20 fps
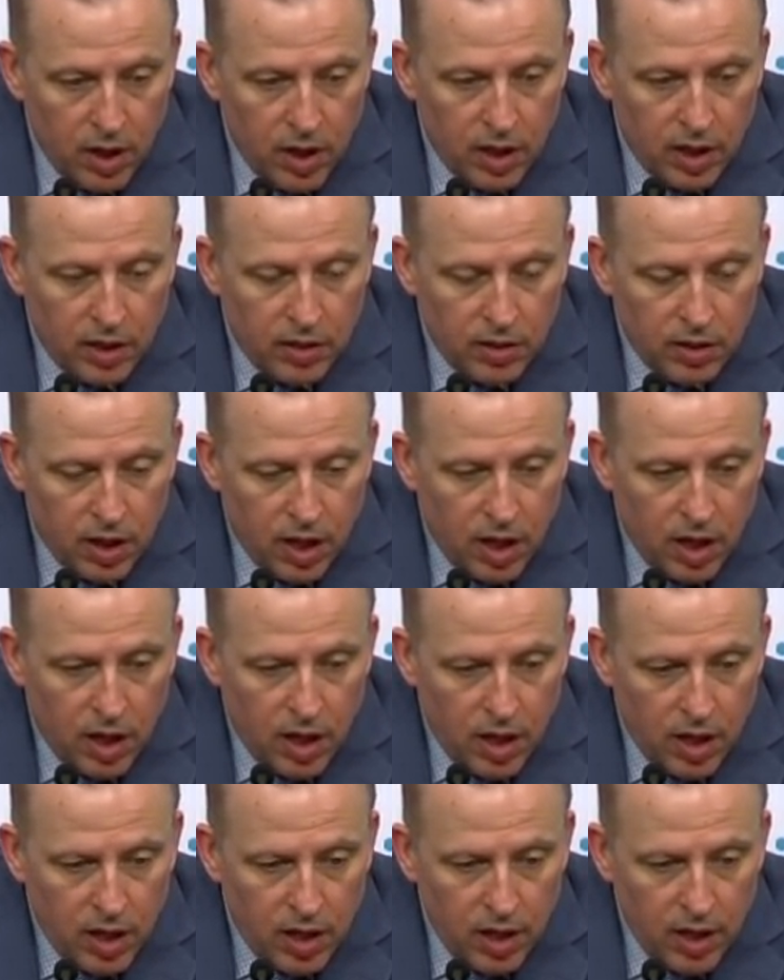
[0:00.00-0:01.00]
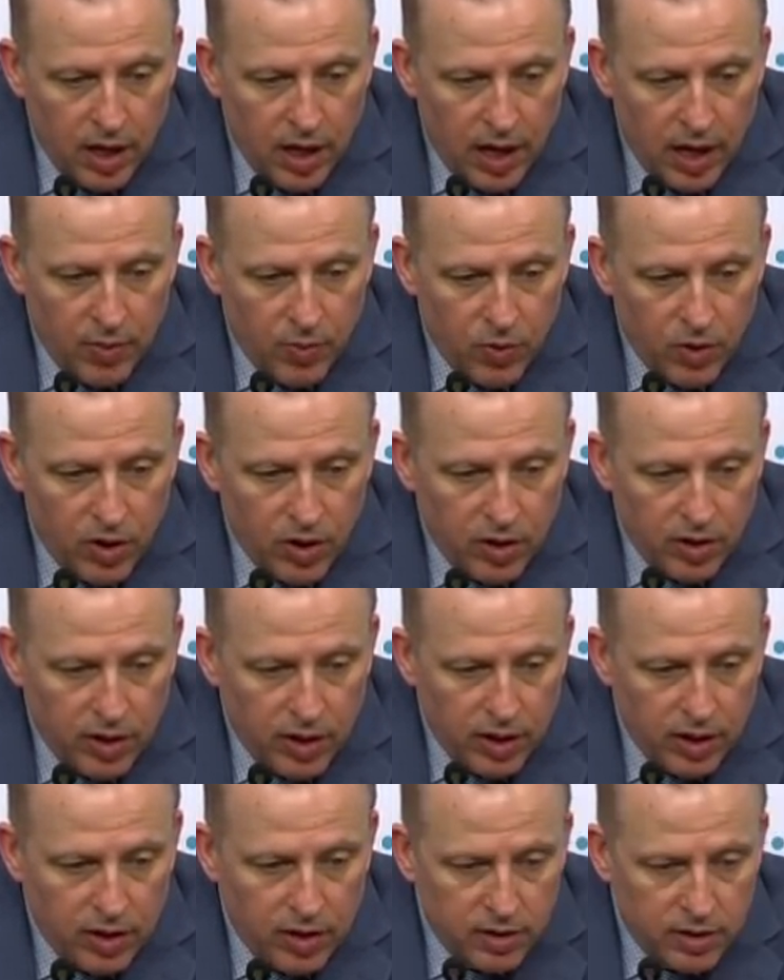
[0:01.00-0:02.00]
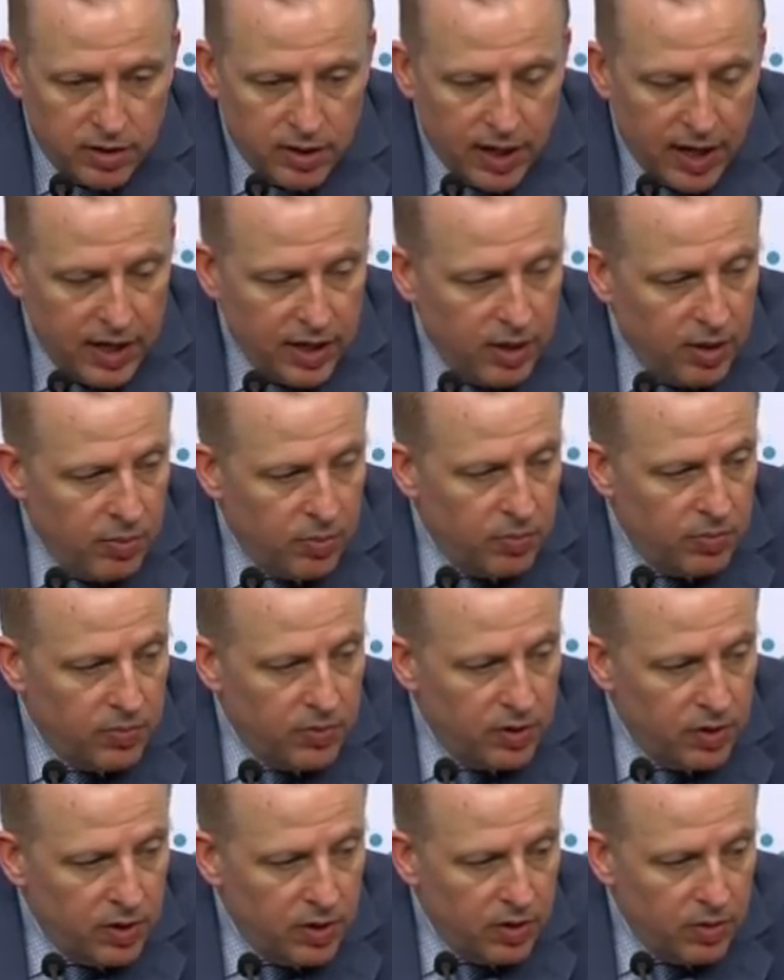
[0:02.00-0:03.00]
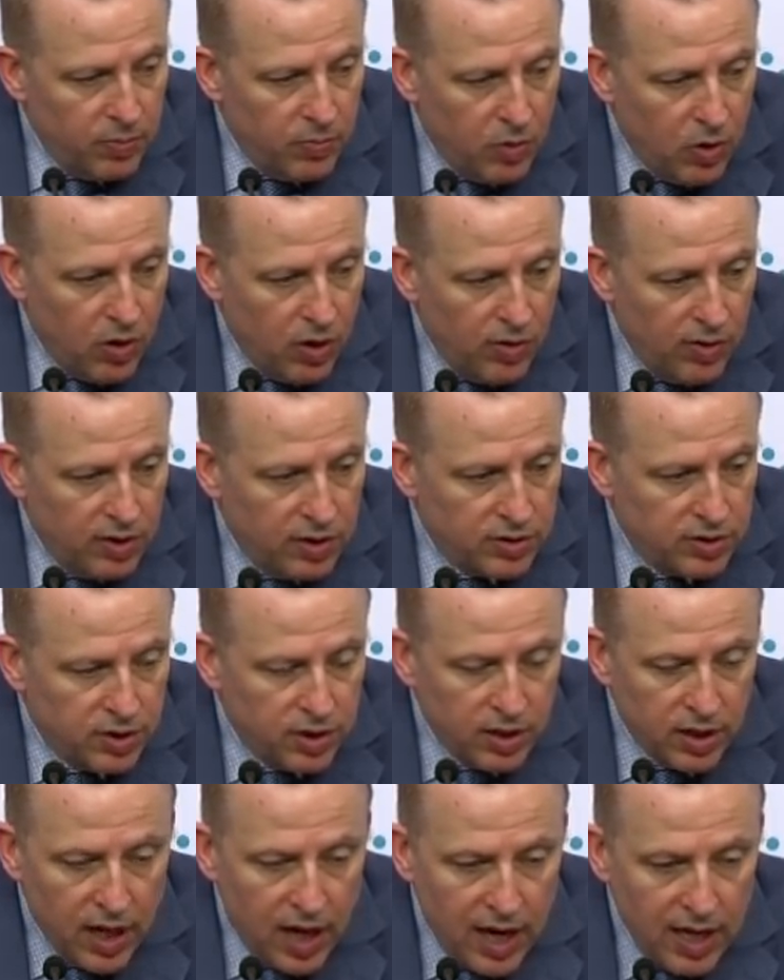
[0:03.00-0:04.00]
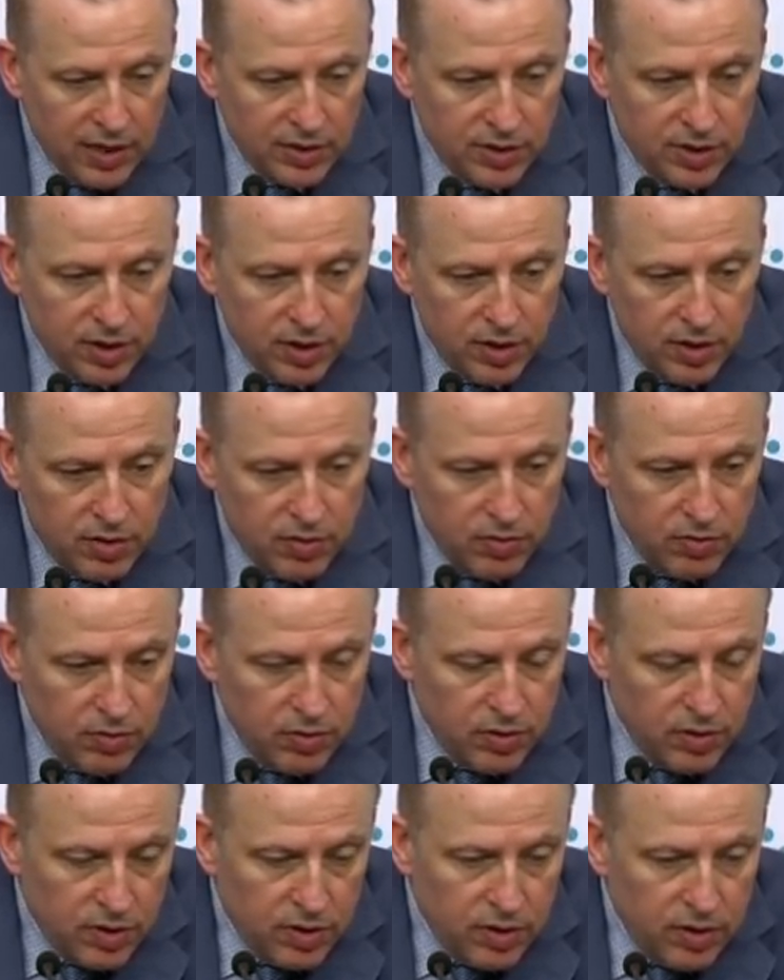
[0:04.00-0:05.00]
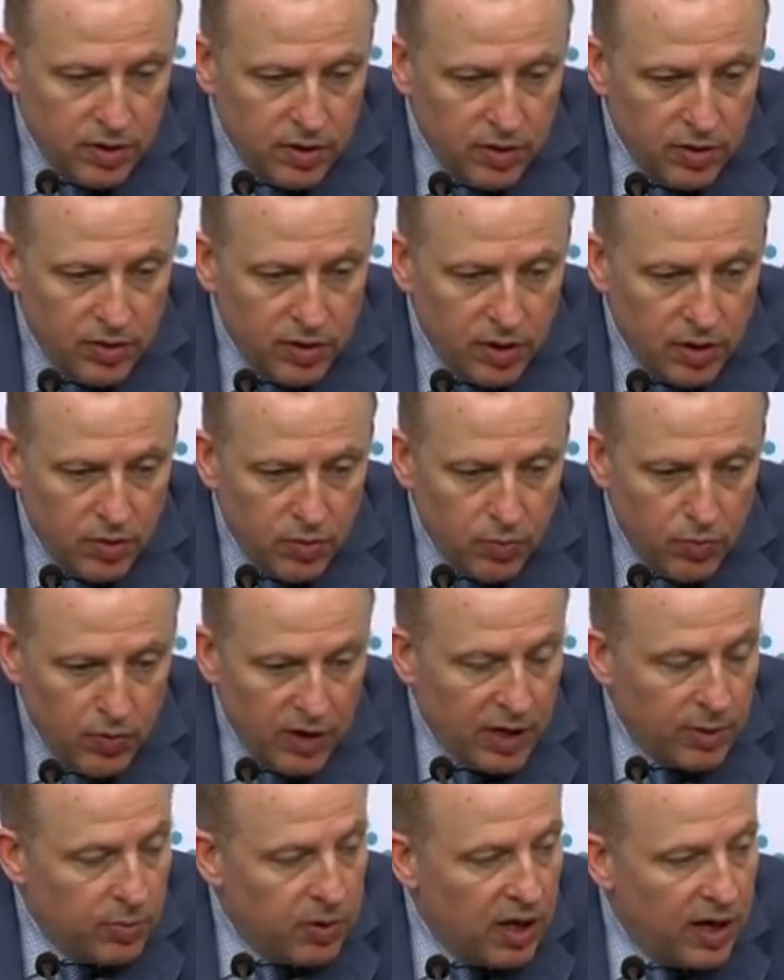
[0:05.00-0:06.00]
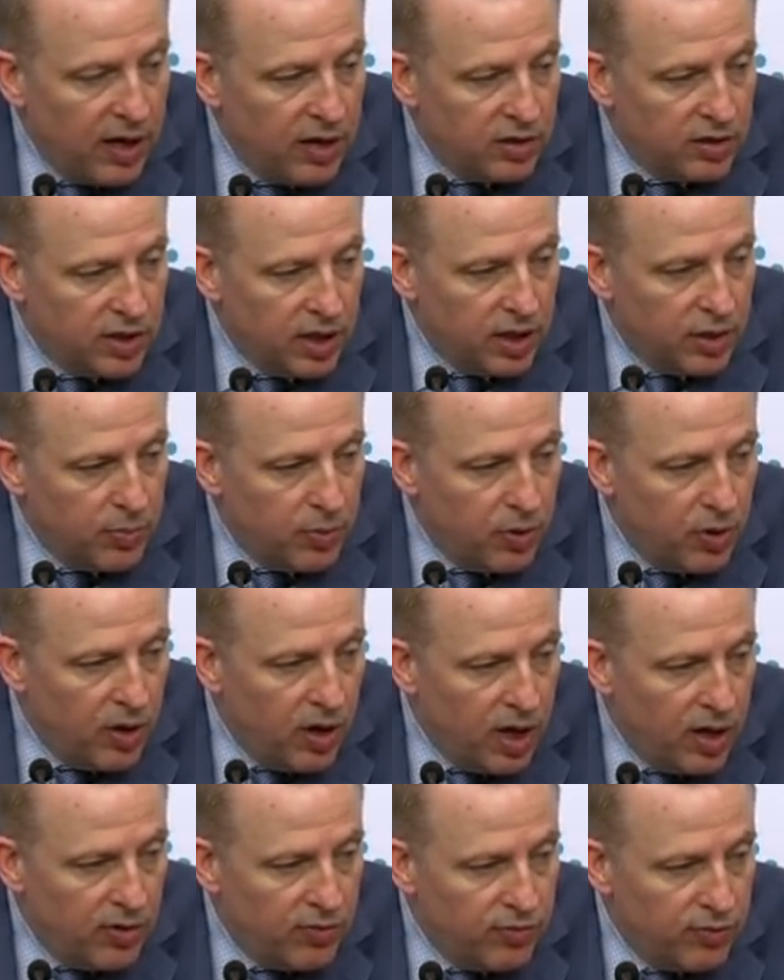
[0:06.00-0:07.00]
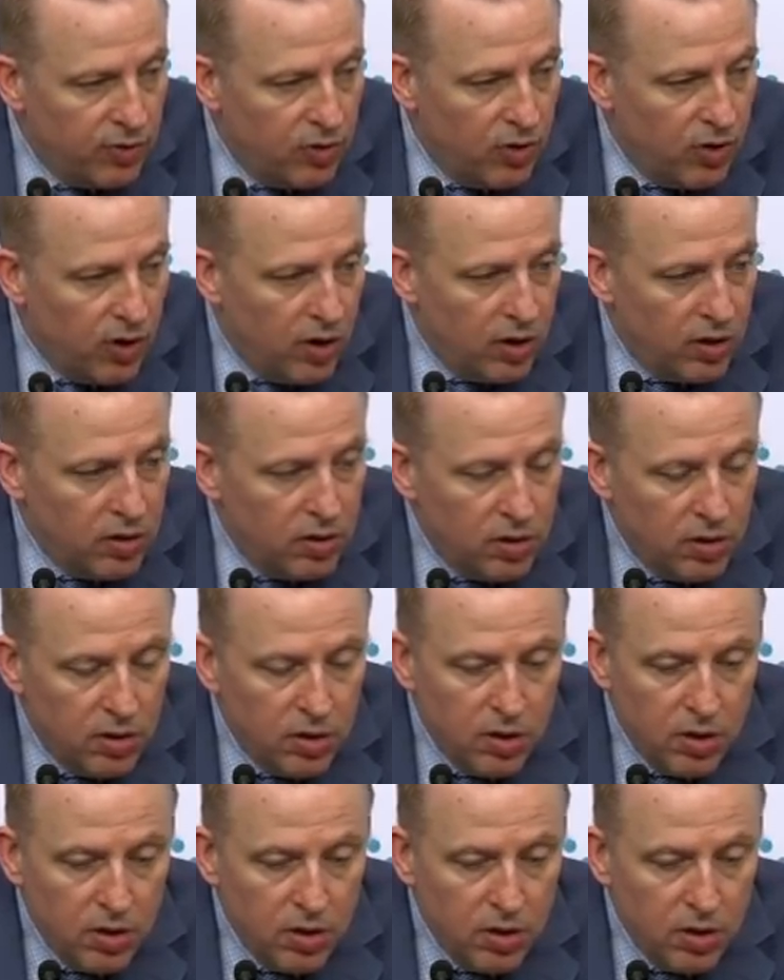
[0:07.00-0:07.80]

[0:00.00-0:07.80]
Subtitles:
and Hayward and Tatum and Morris are guys, they're wing players that could put it on the floor.